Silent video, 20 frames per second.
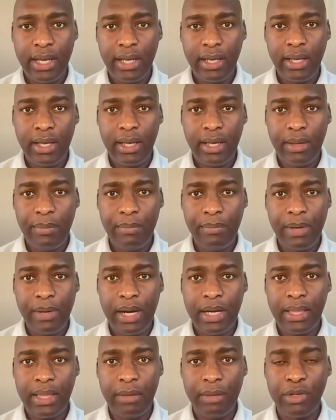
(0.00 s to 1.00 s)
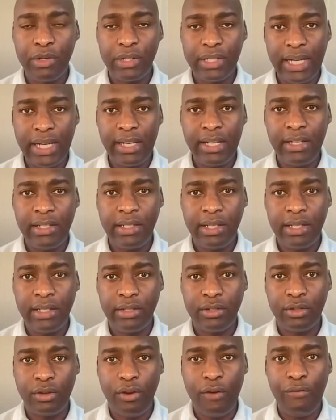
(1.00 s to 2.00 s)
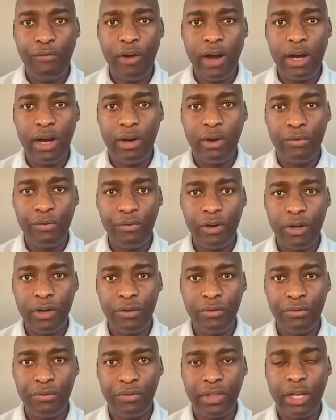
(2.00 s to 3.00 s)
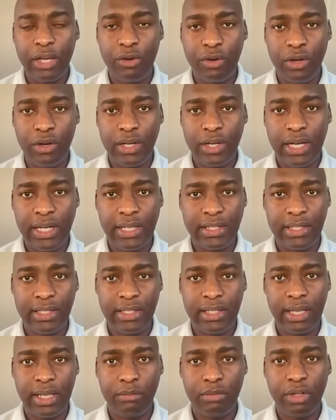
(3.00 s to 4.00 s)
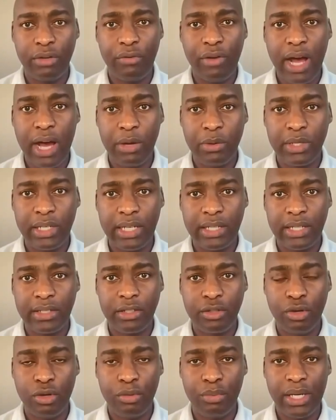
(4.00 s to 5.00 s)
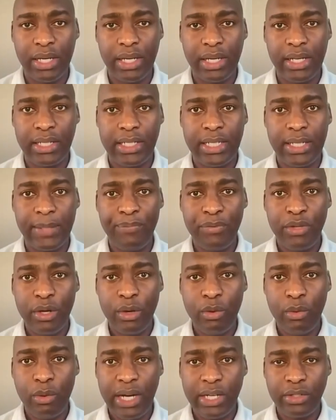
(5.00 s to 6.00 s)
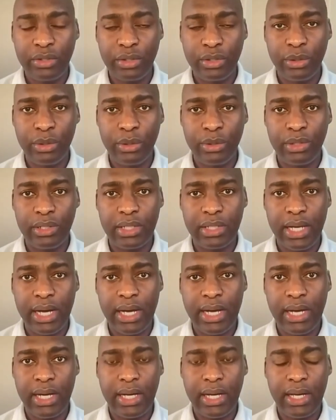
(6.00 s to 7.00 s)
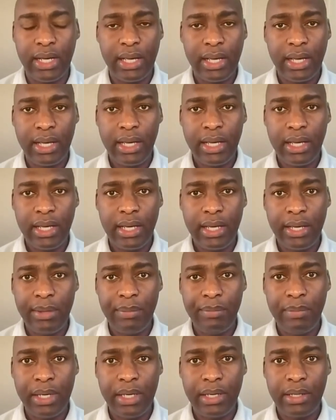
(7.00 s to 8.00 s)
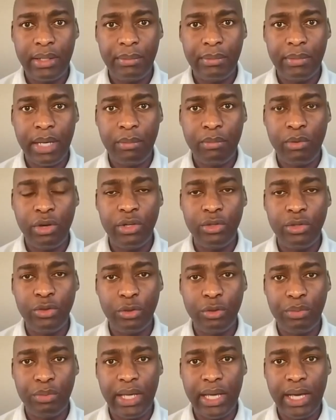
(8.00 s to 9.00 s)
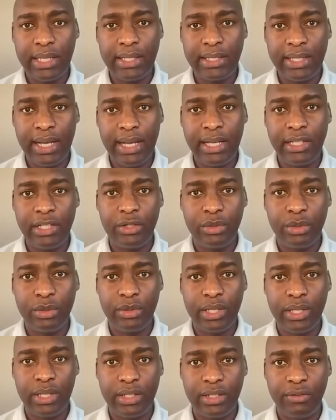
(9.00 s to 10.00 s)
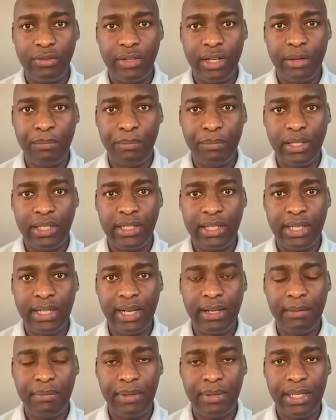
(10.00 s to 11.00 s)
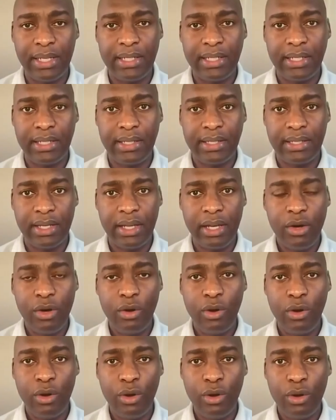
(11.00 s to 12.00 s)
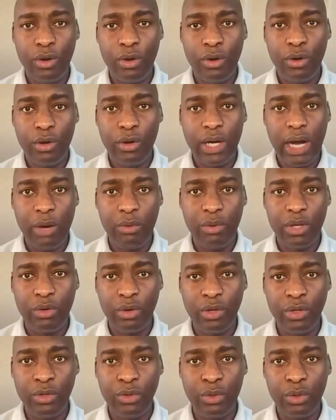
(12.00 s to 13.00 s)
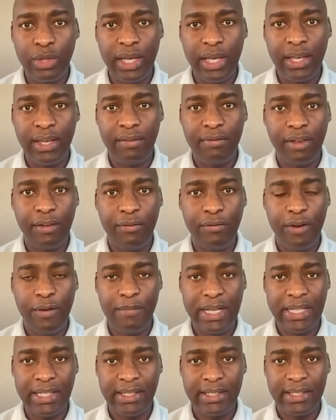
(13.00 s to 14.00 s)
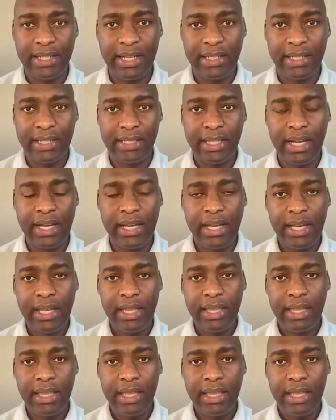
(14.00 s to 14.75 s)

the modalities of the caucus in terms of how does it operate, what roles are going to be assigned to the different political parties, or are we going to have a formal structure?